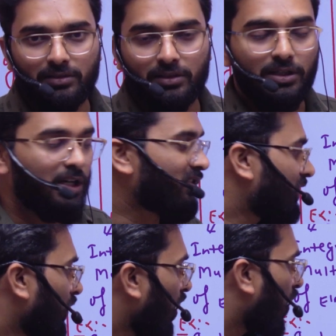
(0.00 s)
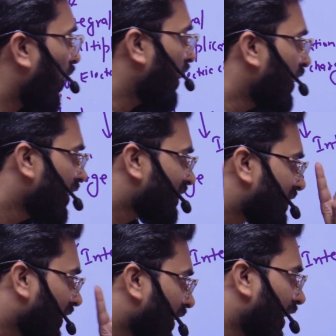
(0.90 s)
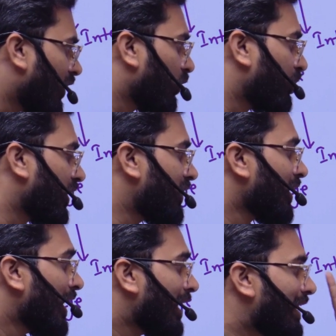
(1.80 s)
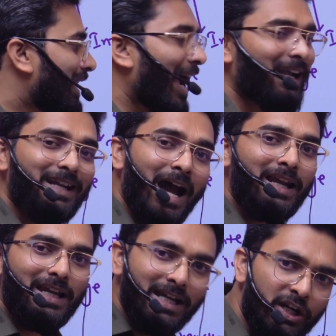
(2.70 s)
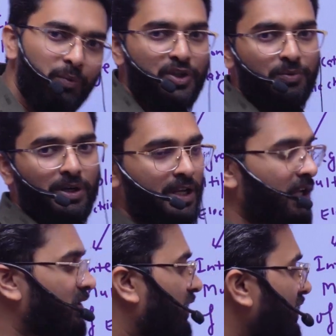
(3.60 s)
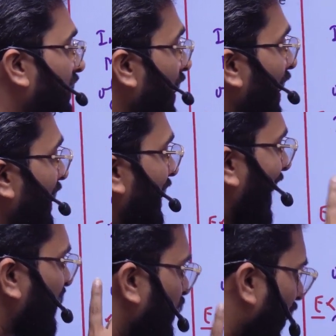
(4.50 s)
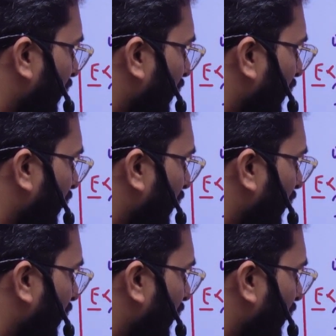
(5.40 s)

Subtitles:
It's only single rupees that are individually exist. That's why we